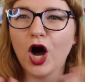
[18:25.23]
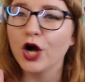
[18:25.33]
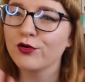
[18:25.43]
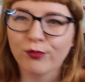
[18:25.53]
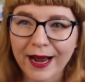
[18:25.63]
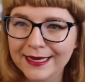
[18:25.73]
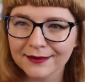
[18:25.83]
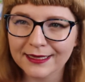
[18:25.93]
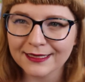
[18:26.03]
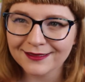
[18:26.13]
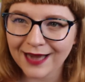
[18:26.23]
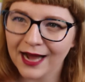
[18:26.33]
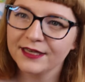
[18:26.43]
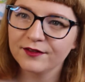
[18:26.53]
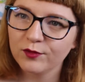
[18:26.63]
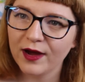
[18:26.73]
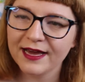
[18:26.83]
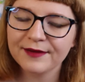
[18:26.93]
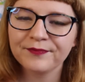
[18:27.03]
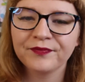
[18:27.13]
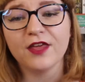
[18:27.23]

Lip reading: unregulated kind of way,